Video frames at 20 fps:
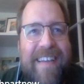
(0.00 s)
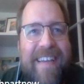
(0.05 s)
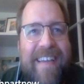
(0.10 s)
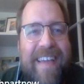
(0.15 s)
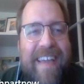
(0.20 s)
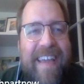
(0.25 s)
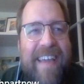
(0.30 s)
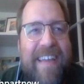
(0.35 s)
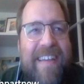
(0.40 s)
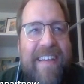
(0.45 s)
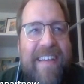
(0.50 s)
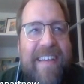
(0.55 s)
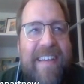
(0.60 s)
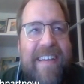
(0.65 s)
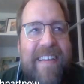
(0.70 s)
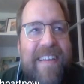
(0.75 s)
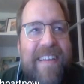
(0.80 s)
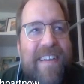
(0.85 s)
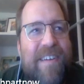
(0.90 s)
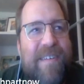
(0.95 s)

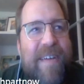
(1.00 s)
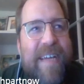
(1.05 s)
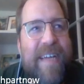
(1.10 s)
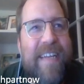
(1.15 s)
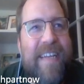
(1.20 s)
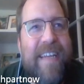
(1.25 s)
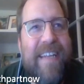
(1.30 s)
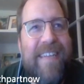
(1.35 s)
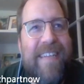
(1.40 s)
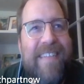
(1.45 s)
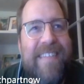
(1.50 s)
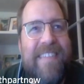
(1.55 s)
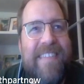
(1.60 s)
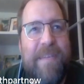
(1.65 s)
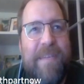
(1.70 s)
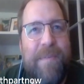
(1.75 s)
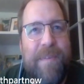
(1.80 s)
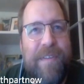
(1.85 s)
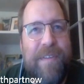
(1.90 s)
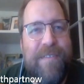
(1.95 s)
And
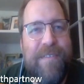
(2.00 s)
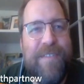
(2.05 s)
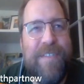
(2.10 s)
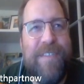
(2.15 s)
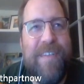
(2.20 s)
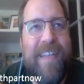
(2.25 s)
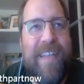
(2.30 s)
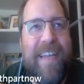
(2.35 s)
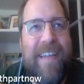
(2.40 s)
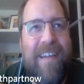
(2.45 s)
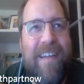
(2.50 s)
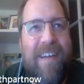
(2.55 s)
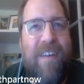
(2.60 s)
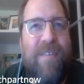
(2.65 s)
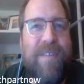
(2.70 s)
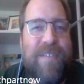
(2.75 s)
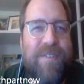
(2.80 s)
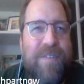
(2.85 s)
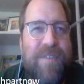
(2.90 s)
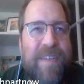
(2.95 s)
some of those are like, oh,
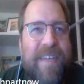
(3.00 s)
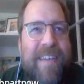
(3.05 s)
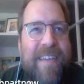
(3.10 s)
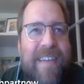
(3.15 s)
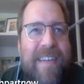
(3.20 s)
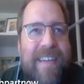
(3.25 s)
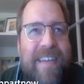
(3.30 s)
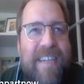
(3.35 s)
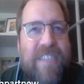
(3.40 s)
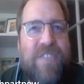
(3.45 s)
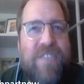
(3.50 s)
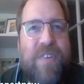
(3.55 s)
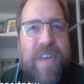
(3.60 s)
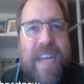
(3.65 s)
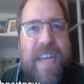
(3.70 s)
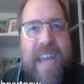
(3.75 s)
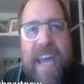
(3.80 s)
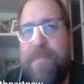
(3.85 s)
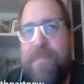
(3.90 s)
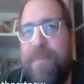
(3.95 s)
he's only a
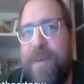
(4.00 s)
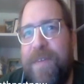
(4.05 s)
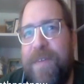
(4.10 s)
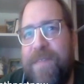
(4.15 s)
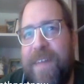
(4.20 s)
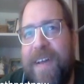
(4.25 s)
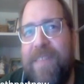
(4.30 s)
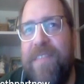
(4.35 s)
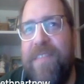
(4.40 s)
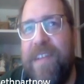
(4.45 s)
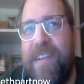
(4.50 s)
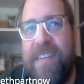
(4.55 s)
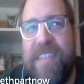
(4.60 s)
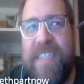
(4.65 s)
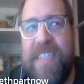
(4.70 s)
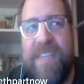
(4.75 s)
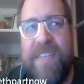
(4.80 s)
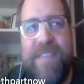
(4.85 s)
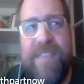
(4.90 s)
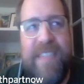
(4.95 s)
9.5 there
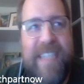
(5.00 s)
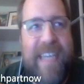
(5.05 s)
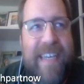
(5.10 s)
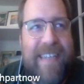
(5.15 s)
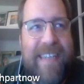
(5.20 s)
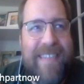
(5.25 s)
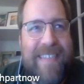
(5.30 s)
instead of a 10.